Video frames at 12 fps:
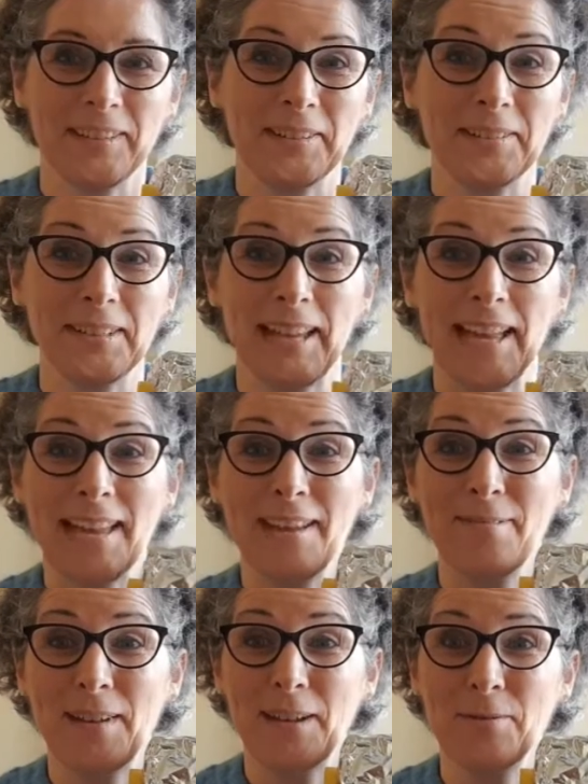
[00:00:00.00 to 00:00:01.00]
Okay, I
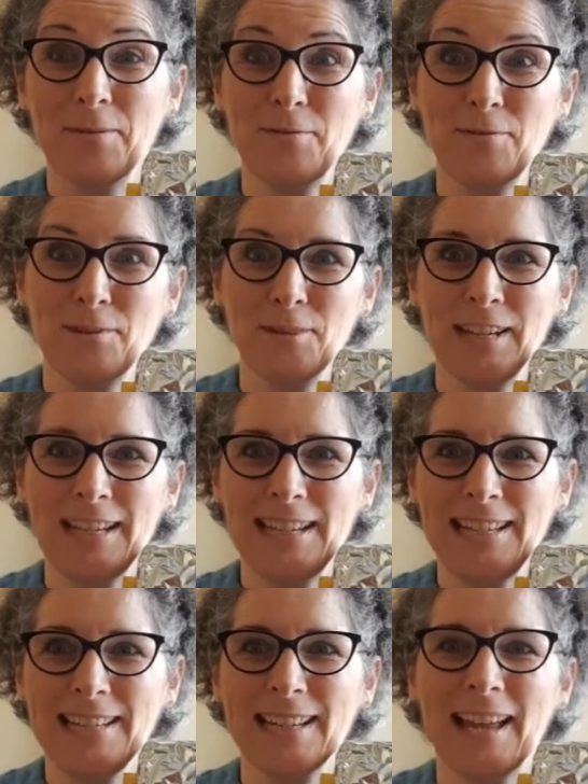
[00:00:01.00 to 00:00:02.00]
found Rocky,